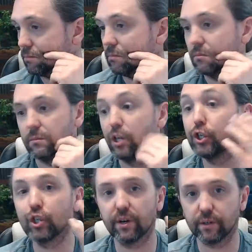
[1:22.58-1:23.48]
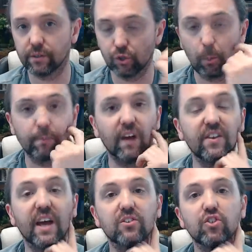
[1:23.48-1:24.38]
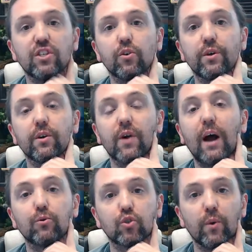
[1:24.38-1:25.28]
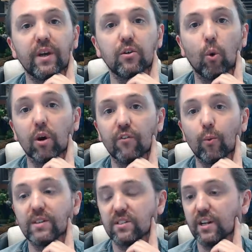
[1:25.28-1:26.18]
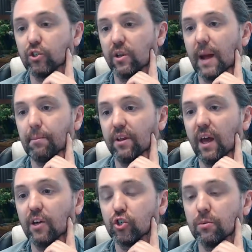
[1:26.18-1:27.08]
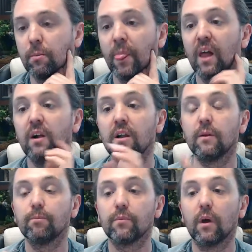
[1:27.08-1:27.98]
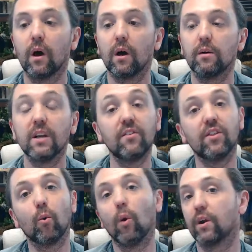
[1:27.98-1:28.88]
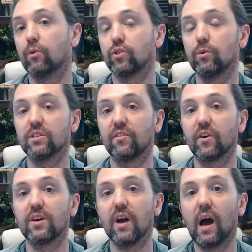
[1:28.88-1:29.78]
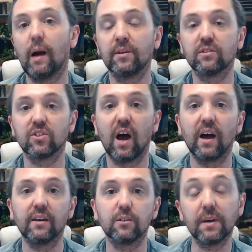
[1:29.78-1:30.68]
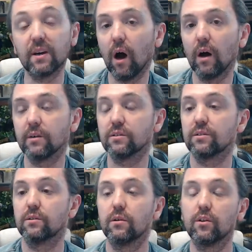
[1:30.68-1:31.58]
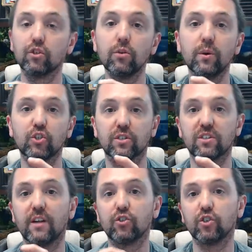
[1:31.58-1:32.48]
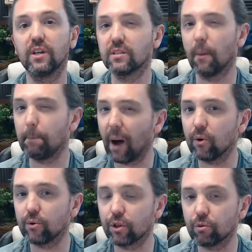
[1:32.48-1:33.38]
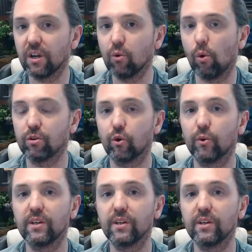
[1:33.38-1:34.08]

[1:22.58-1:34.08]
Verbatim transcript: shutters on the exterior outswing door of a residential application uh, and the 102 is a very common size because the 2 inch extension is about 3 quarter inch